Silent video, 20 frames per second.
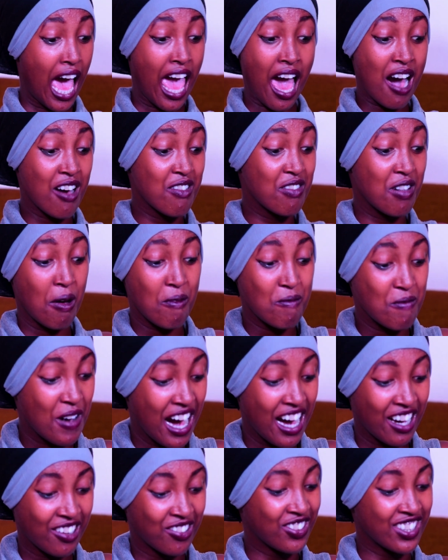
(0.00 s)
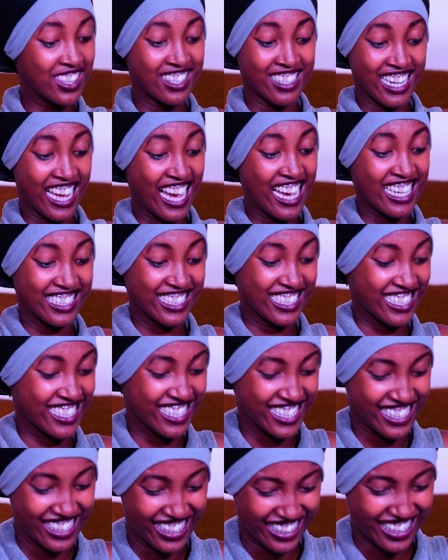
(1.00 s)
I have a bag with
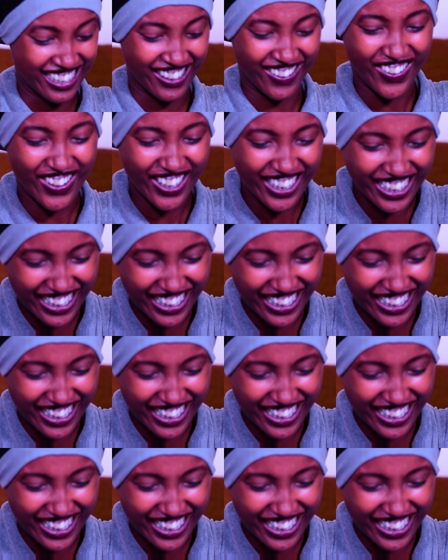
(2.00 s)
rangis in there.